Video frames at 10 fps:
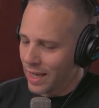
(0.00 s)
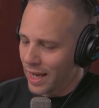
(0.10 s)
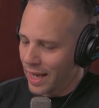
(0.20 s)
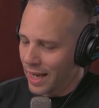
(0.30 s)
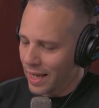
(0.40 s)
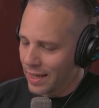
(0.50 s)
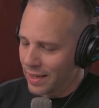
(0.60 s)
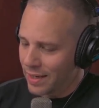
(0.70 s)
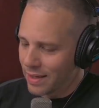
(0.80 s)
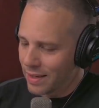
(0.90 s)

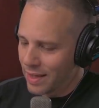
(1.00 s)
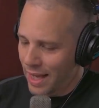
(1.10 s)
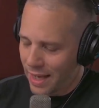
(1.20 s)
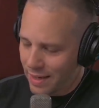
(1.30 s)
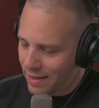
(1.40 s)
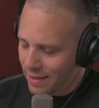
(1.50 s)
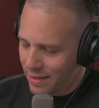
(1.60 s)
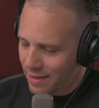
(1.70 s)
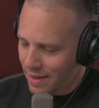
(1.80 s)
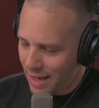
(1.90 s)
and then